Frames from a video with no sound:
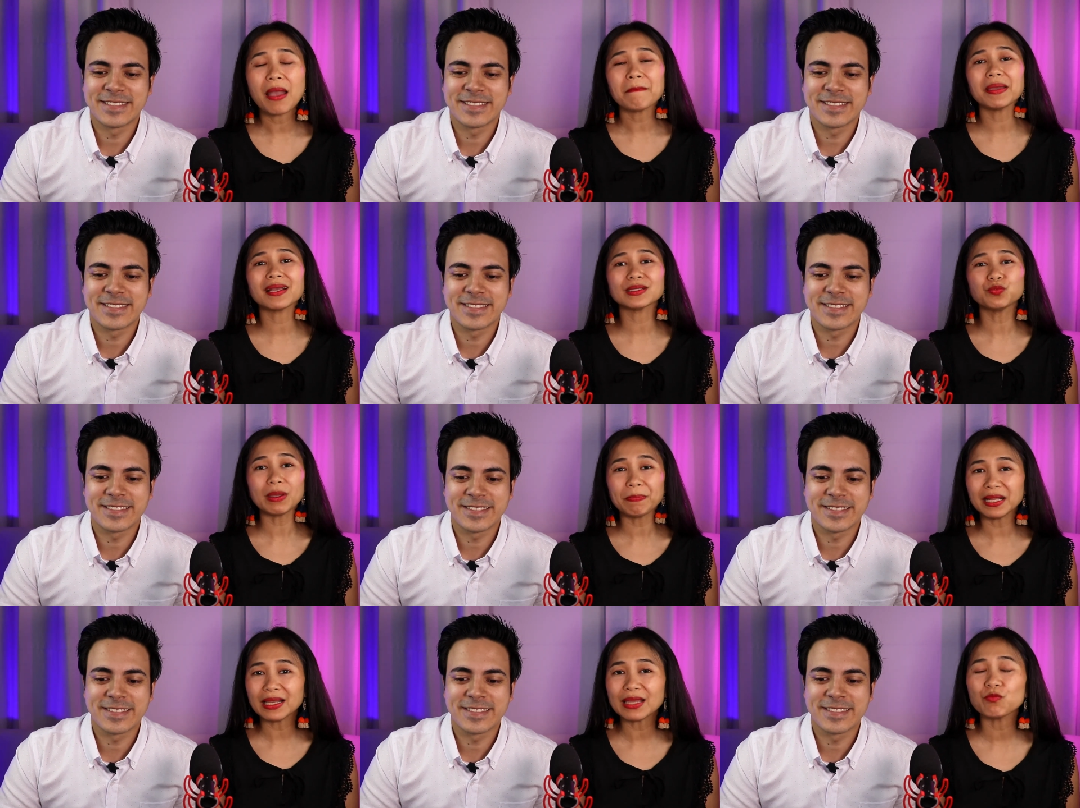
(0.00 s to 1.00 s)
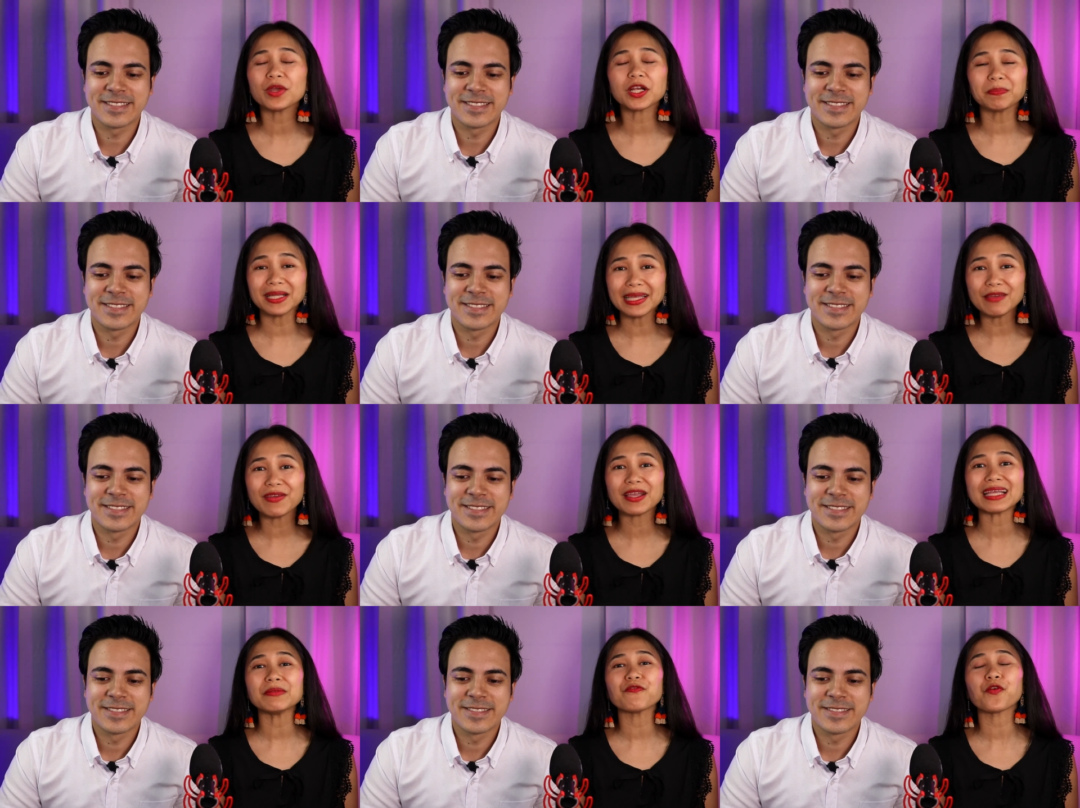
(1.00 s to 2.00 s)
Speaker 1: because we believe we are believing
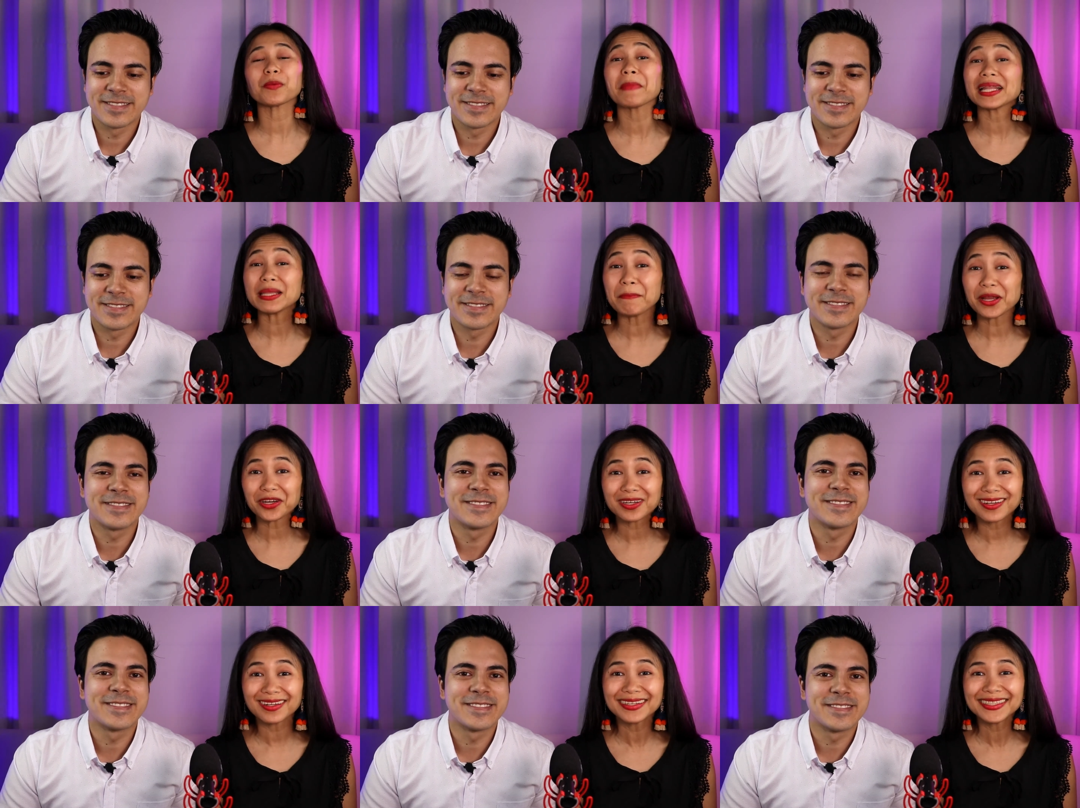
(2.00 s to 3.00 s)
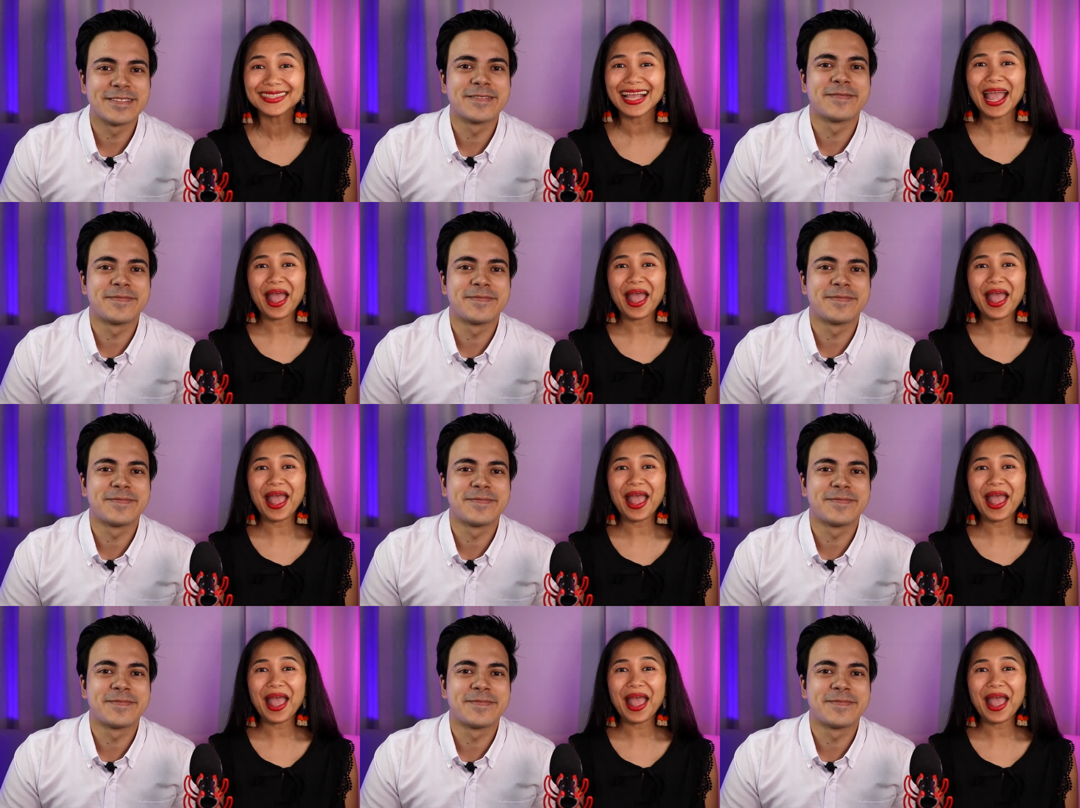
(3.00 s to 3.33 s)
in for many miracles